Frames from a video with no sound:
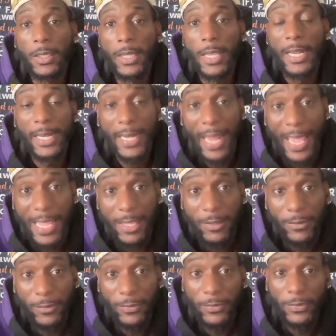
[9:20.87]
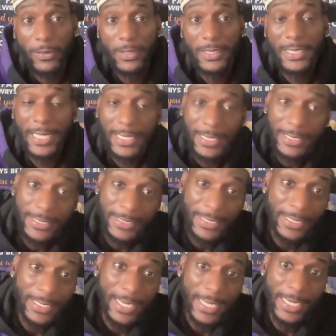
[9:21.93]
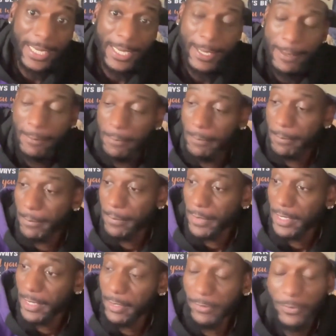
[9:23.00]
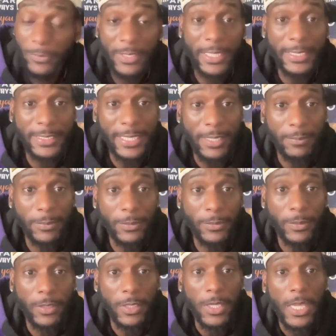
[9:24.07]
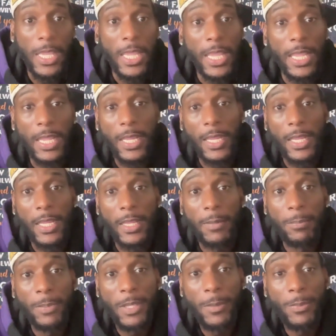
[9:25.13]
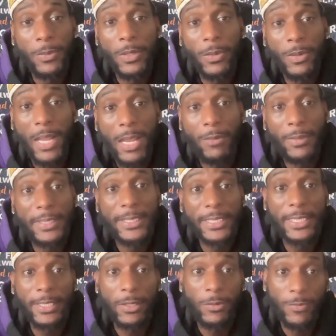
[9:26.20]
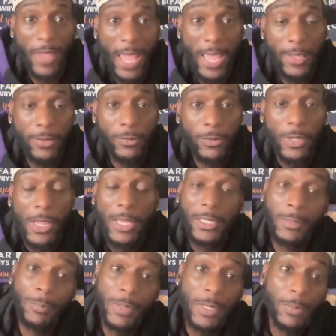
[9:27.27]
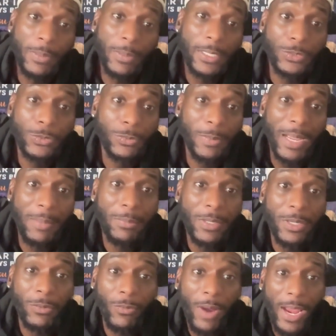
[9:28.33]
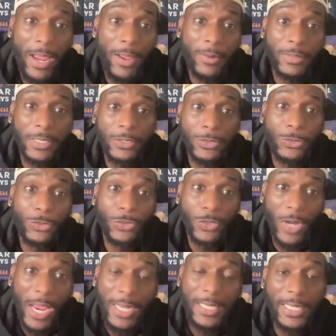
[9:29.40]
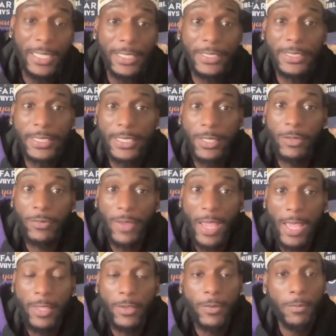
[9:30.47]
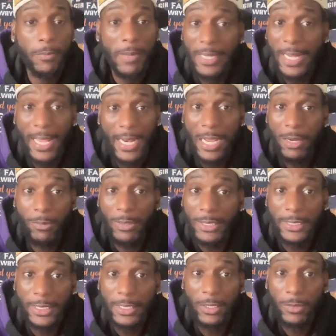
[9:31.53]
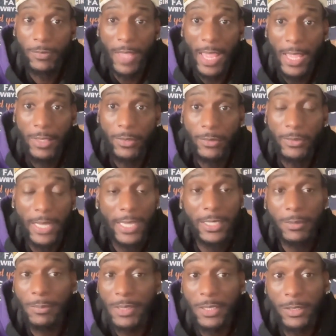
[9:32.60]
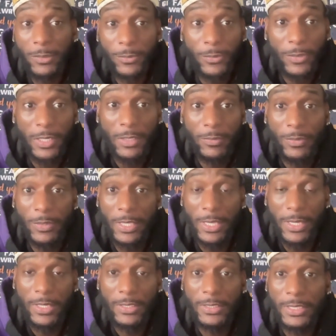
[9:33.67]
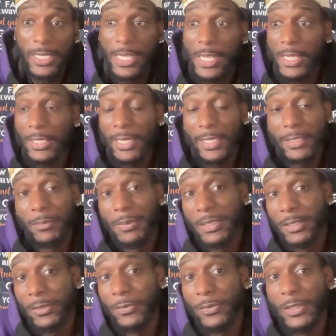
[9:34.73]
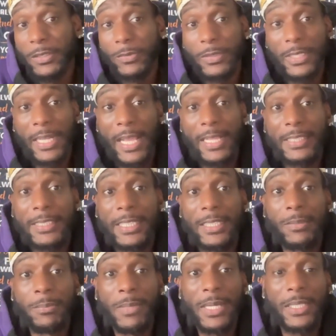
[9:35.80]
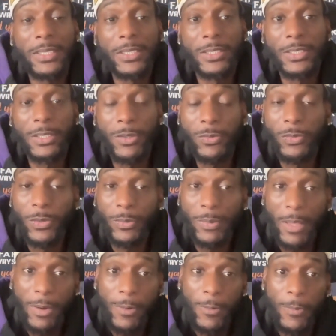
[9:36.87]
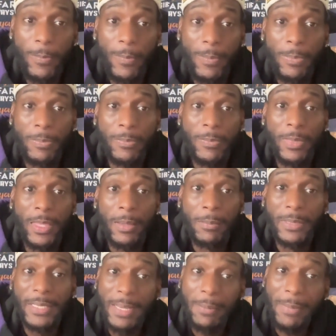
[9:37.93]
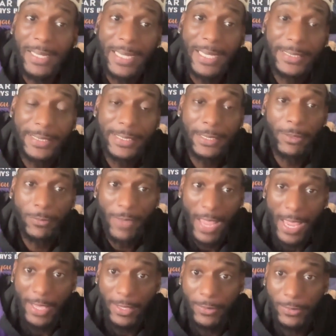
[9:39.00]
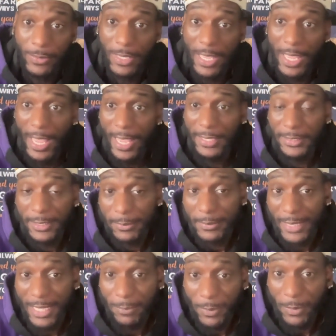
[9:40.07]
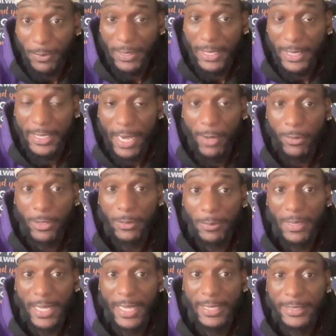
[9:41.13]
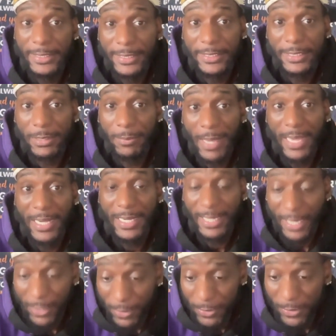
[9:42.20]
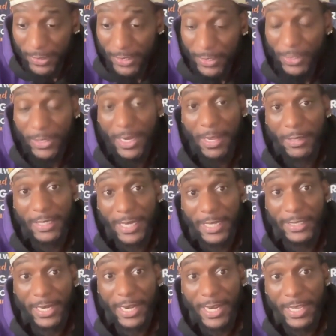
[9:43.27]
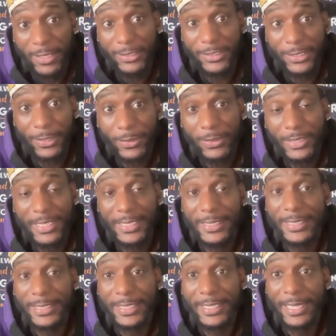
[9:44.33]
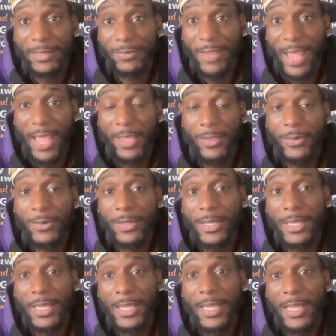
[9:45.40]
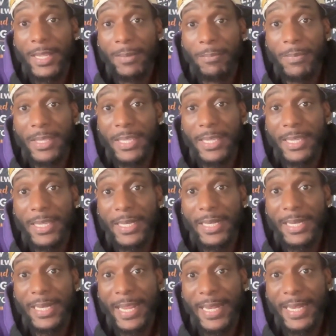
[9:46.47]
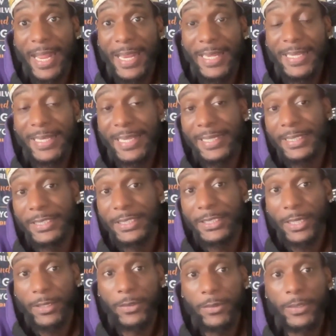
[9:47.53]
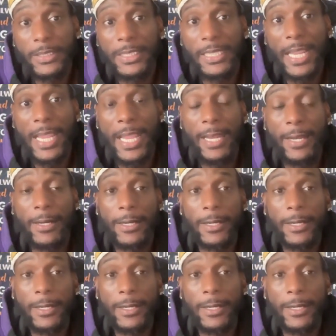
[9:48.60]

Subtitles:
in life, take this young lady here for an example. People don't always see your value. The people that you might be around that you're trying to get to see your value may not always see your value. They could be your friend for years. They could be your friends for the last 6 months or so forth on, but they might not see your value. And sometimes people get caught up in since somebody currently or that inner circle doesn't see their value, mean they can get discouraged and